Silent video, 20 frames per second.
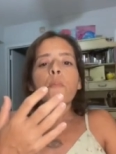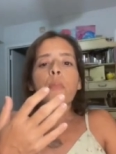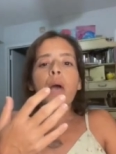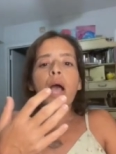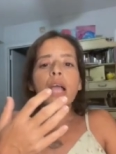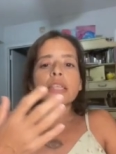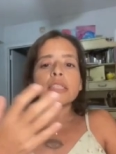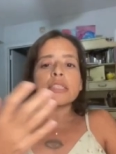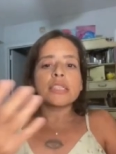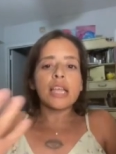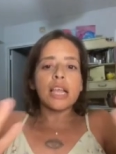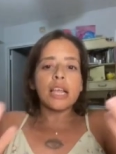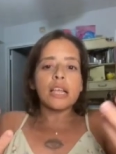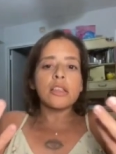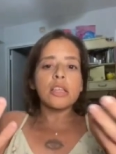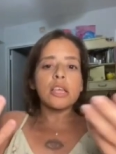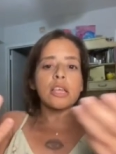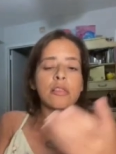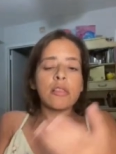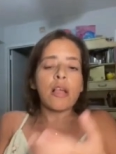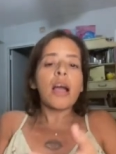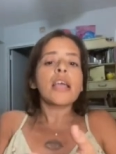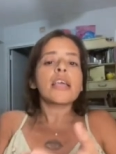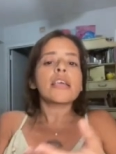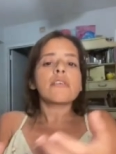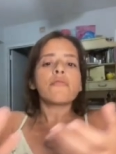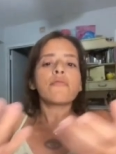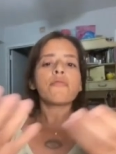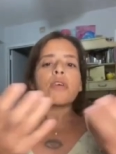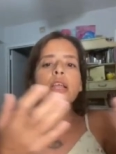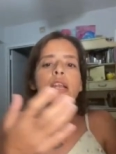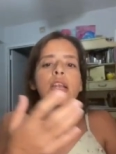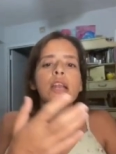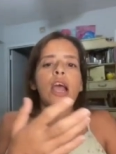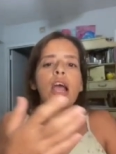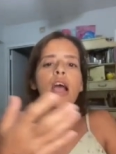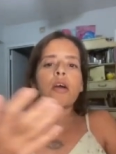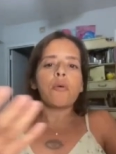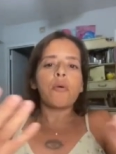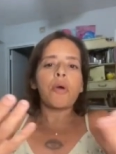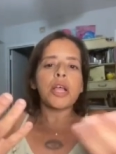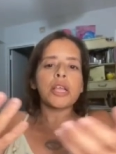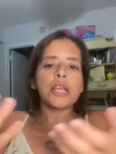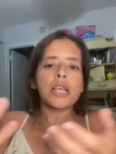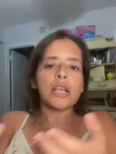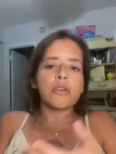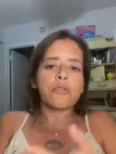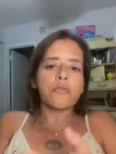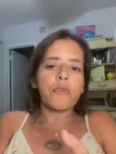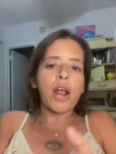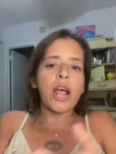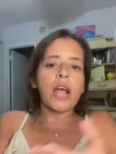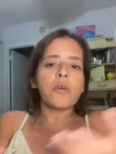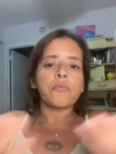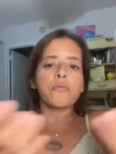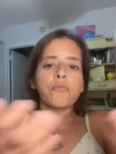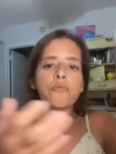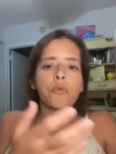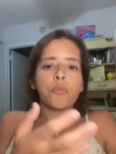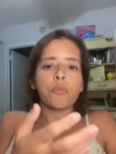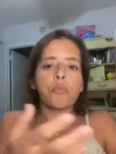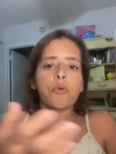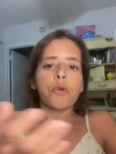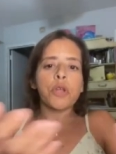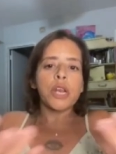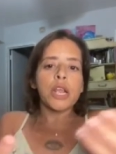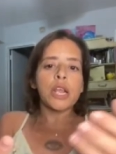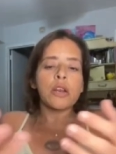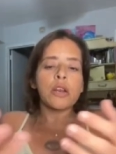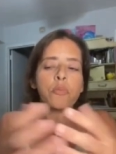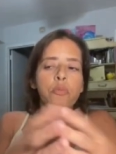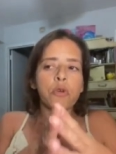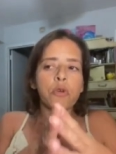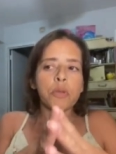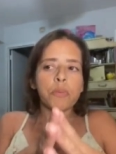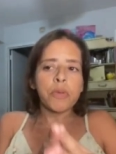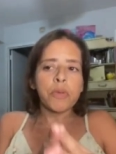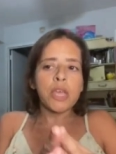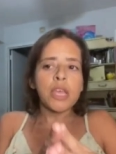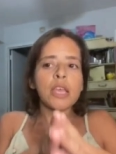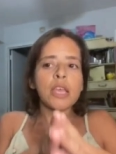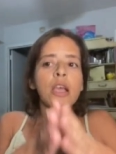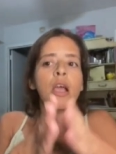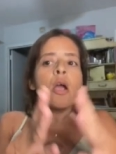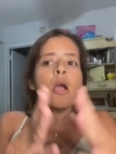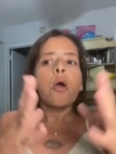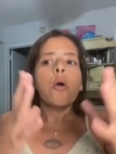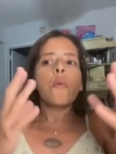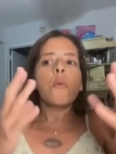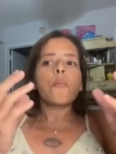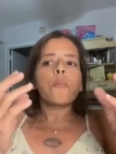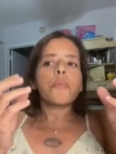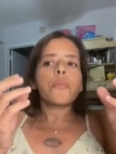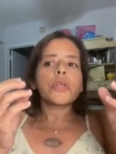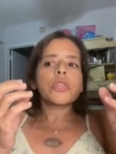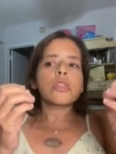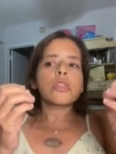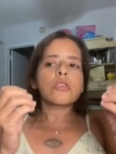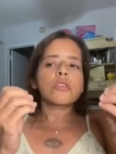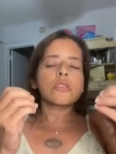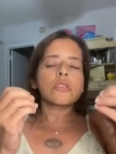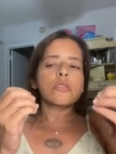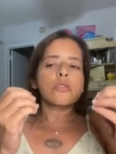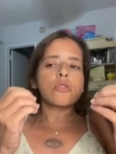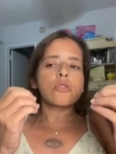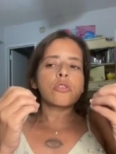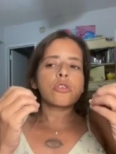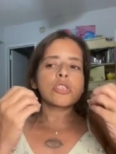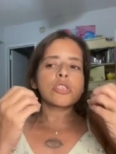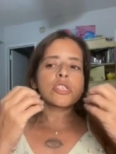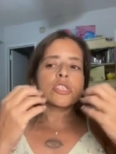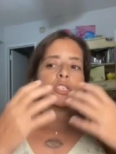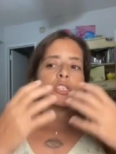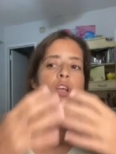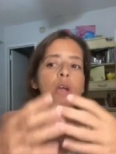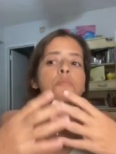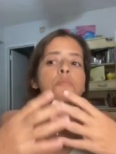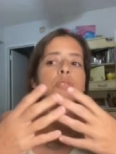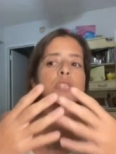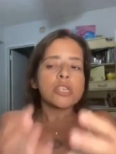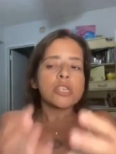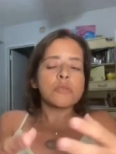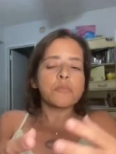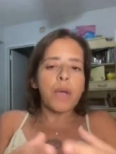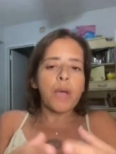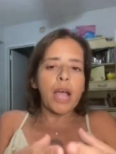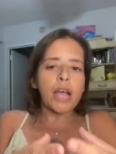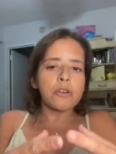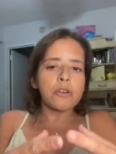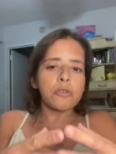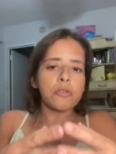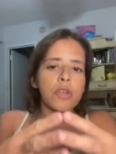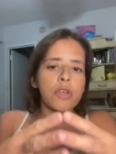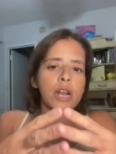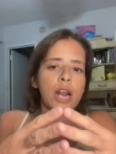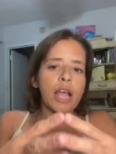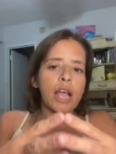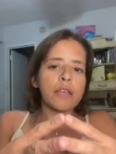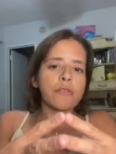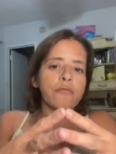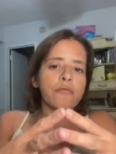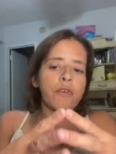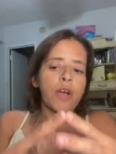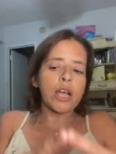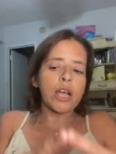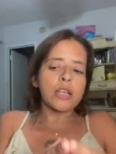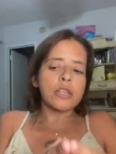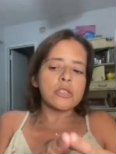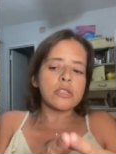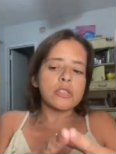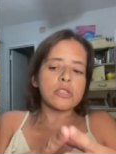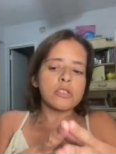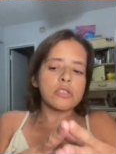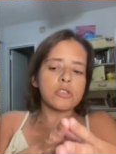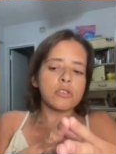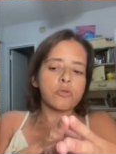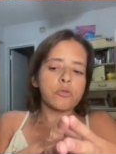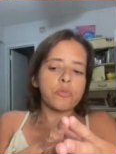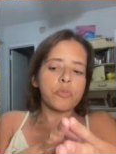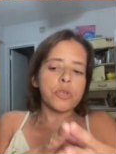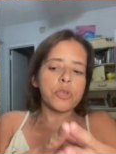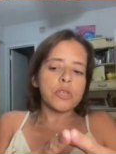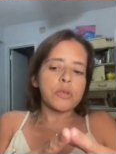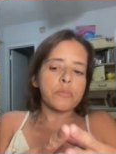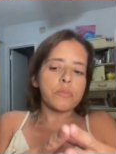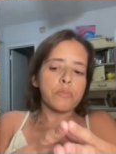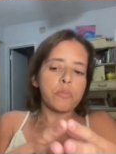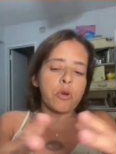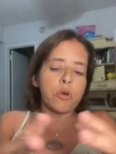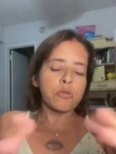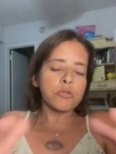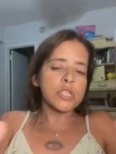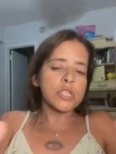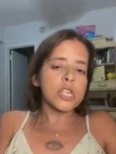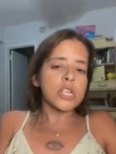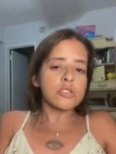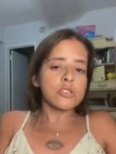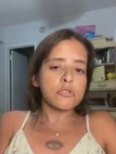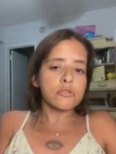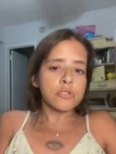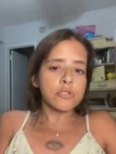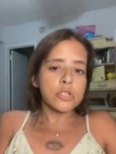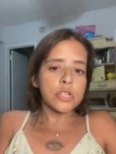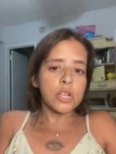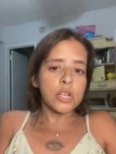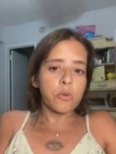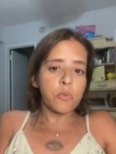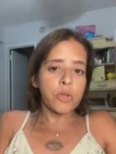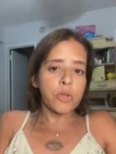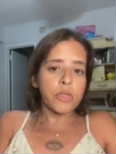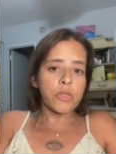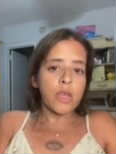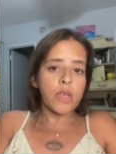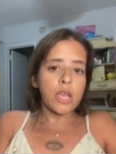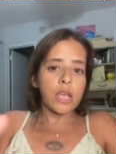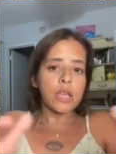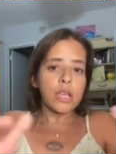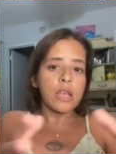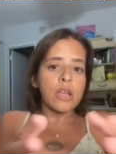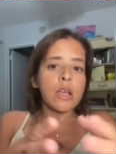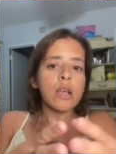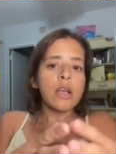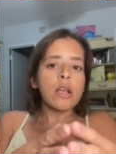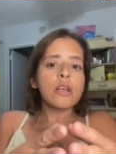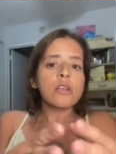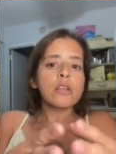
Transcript: my daily life and how I get around from point A to point B. But the the subject matter that I find to be most interesting when they